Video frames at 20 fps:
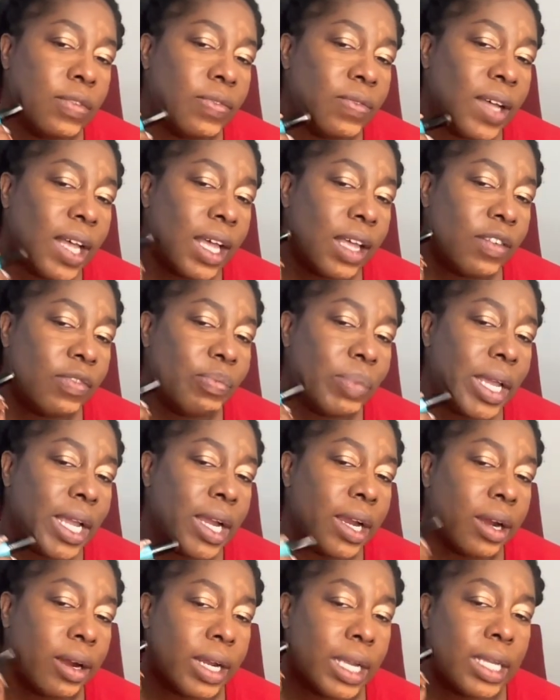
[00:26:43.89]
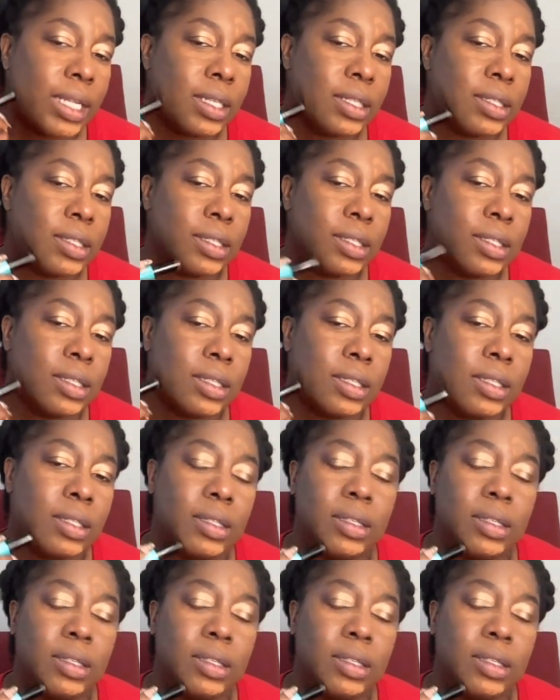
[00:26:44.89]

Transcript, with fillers: five parrots